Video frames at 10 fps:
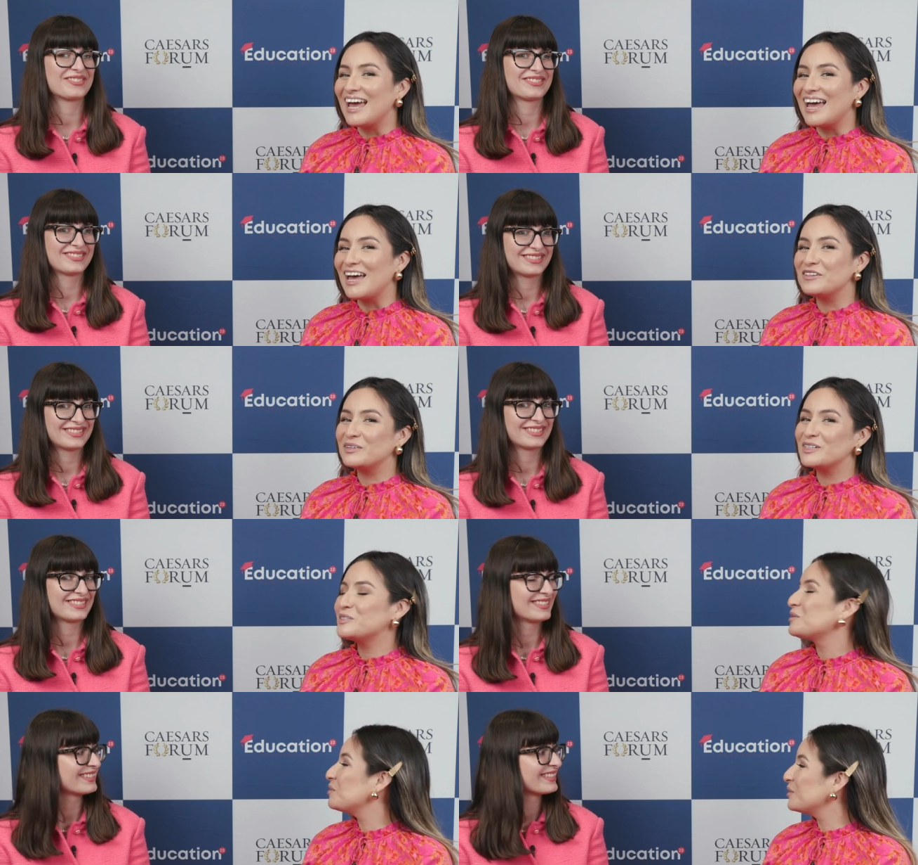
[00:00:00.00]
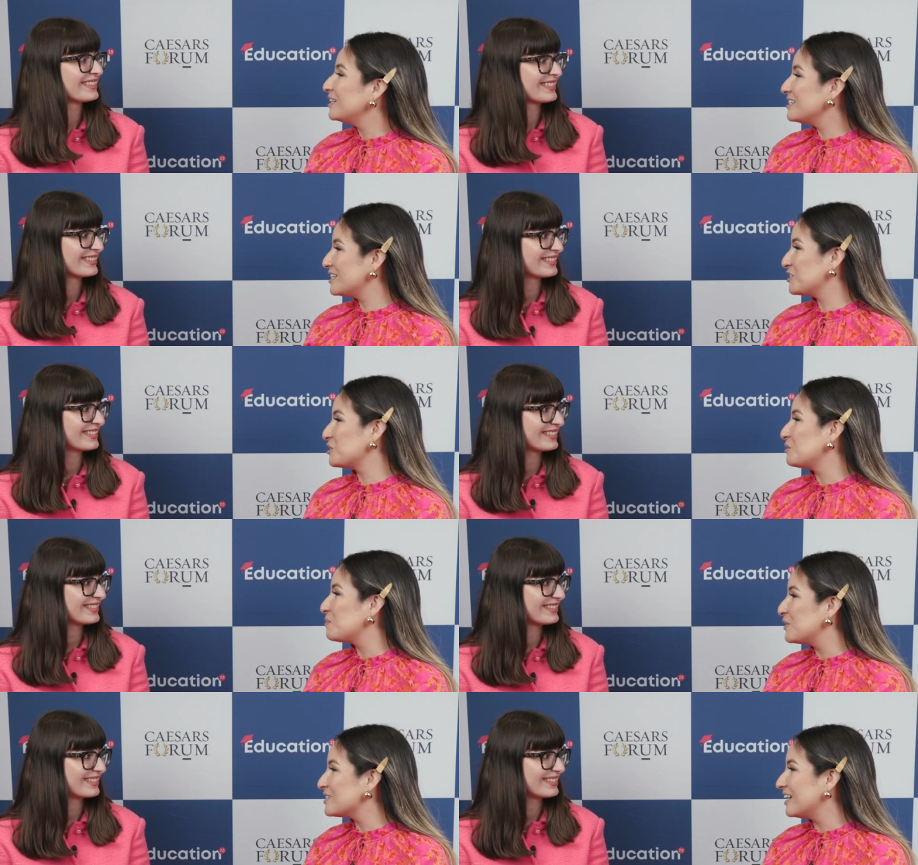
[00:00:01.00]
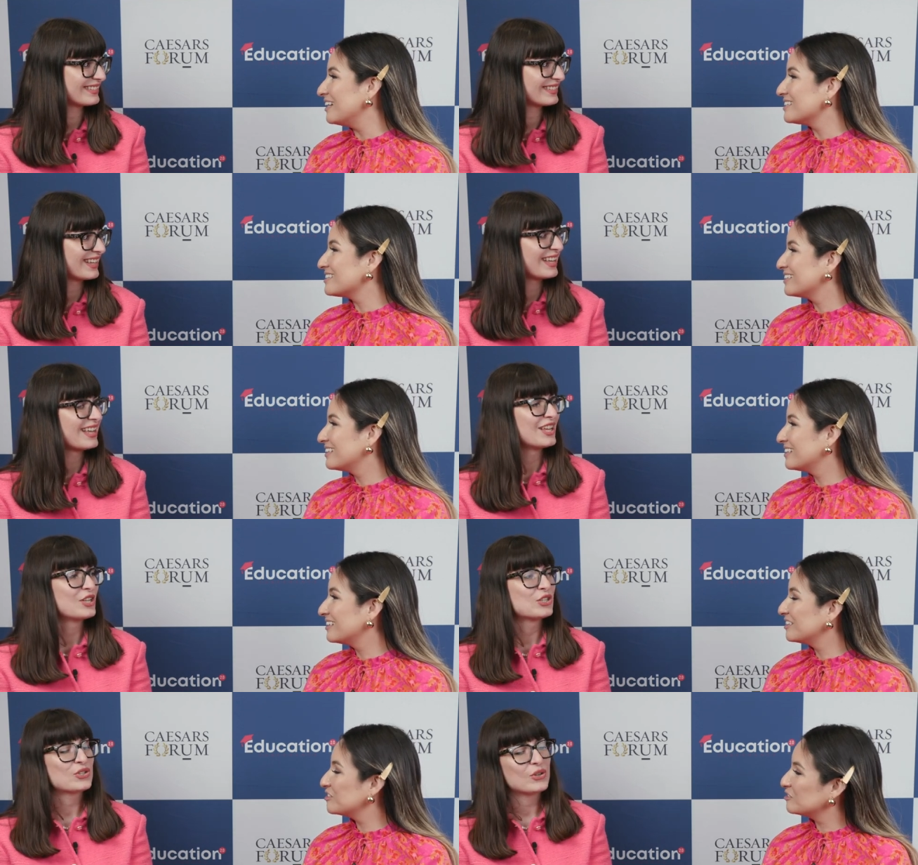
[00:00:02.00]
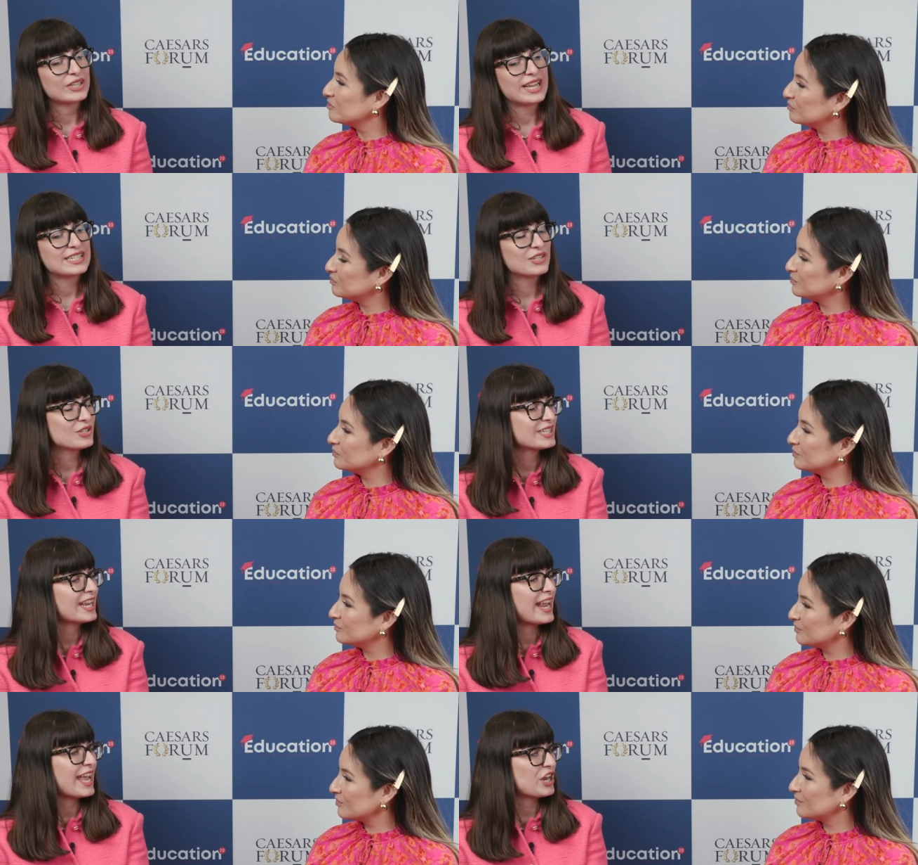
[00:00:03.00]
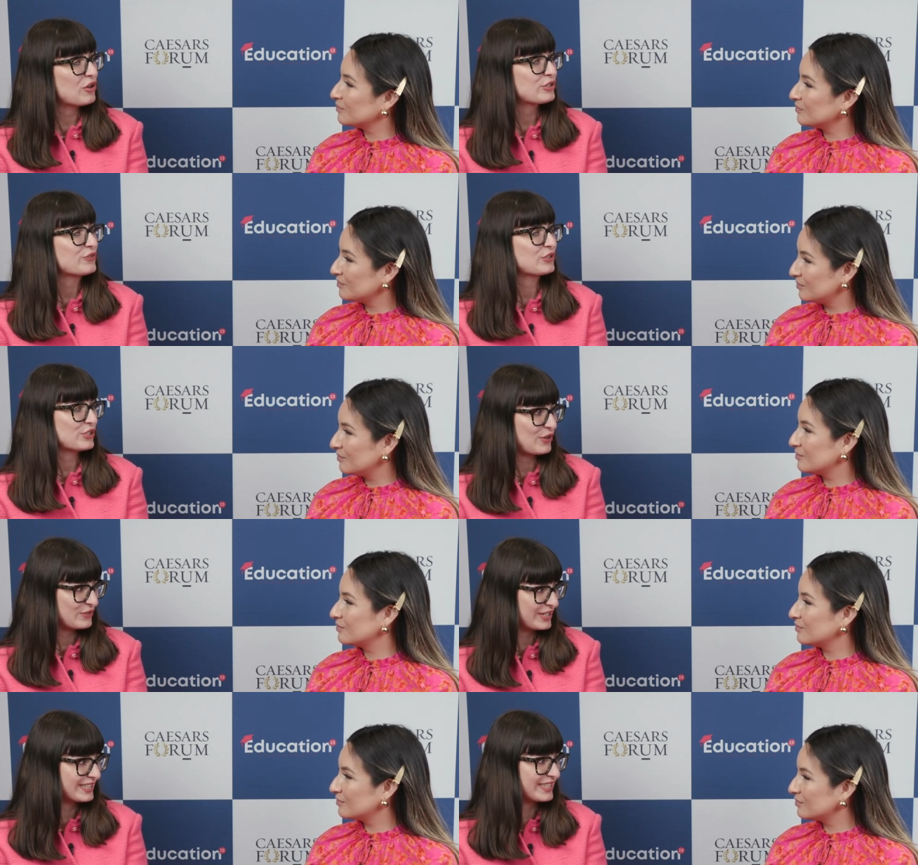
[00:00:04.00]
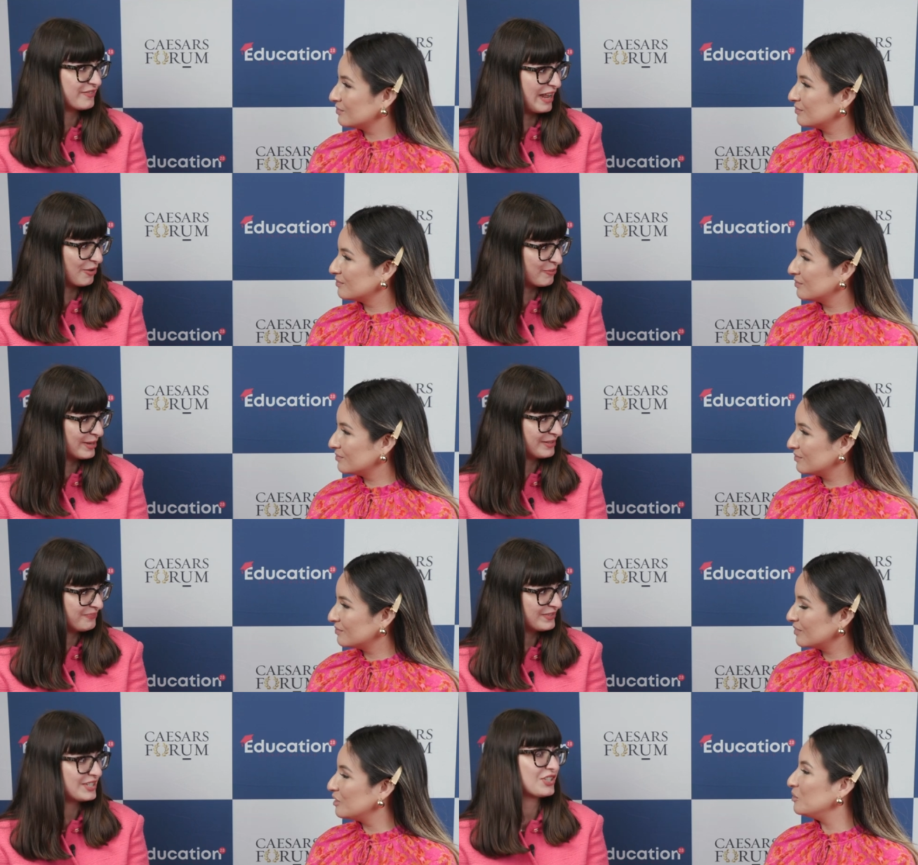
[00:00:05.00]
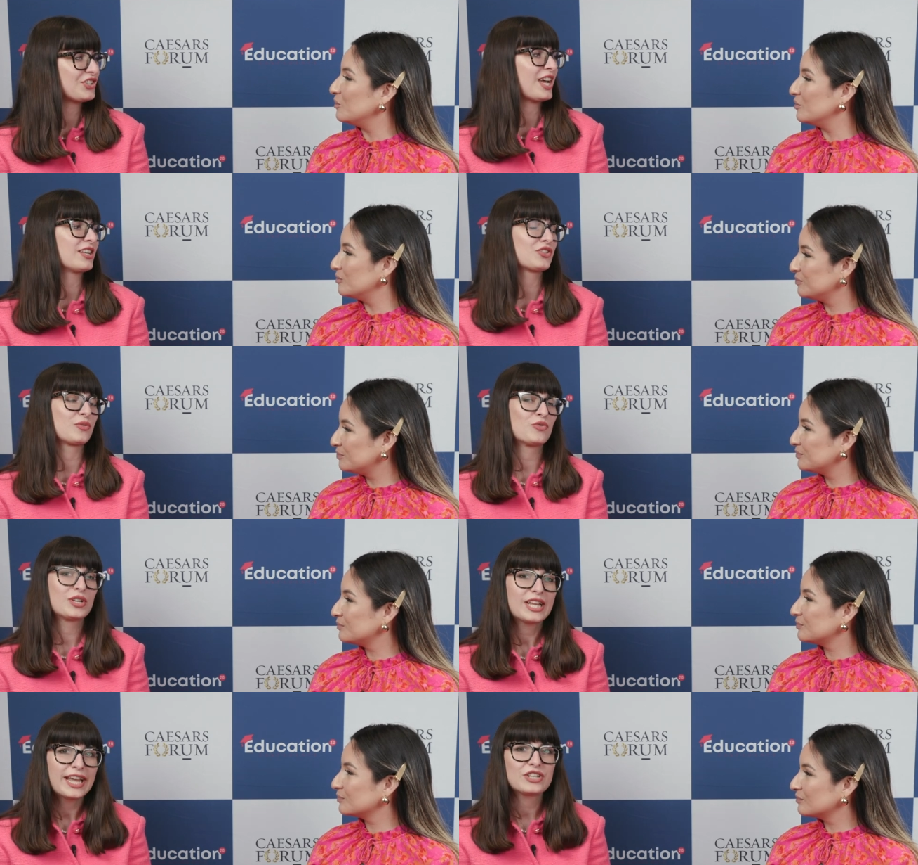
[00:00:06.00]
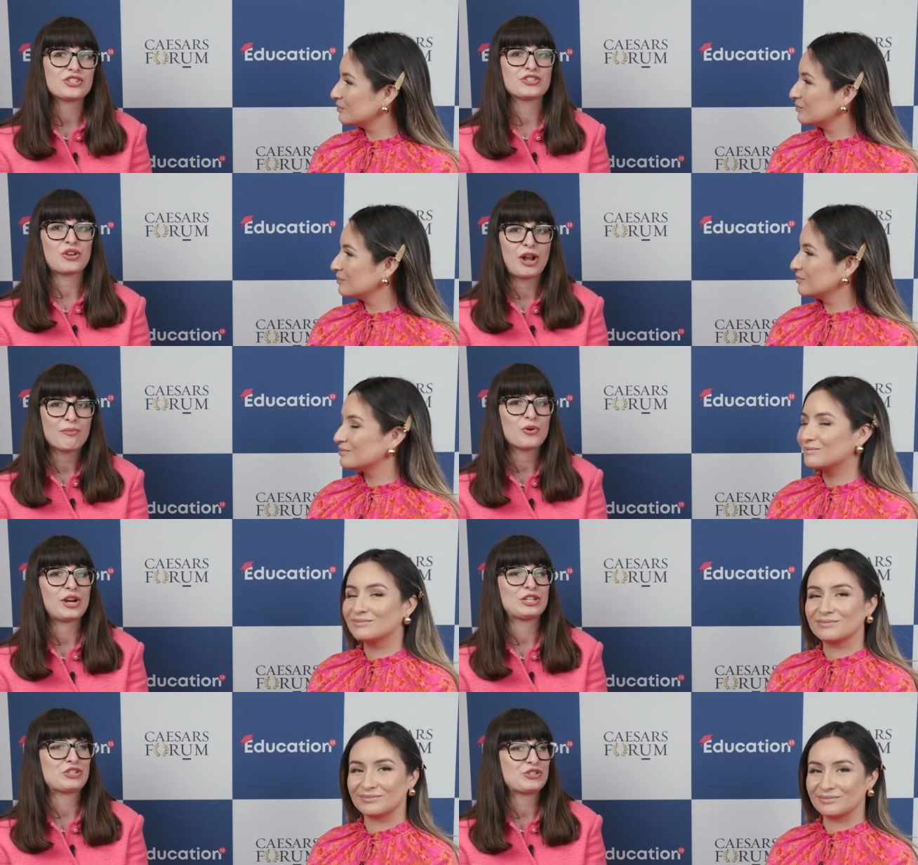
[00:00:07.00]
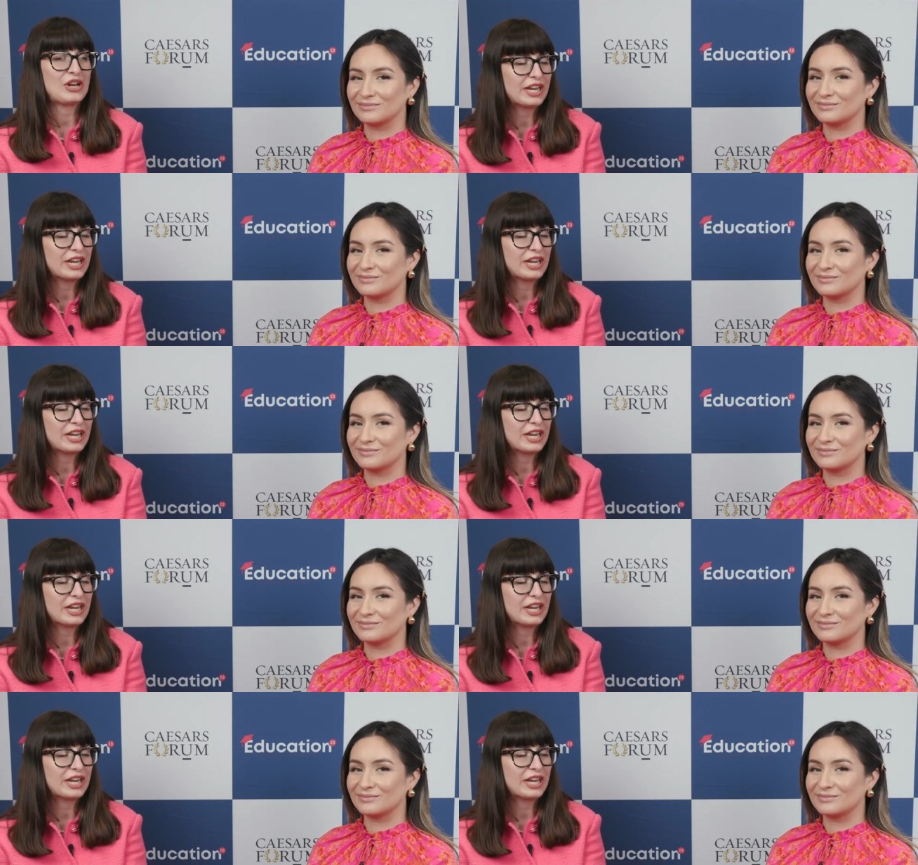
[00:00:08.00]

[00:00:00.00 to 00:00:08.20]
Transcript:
Speaker 1: you. And what does your organization represent?
Speaker 2: So Dextego is an AI coach for soft skills development, such as communication, collaboration,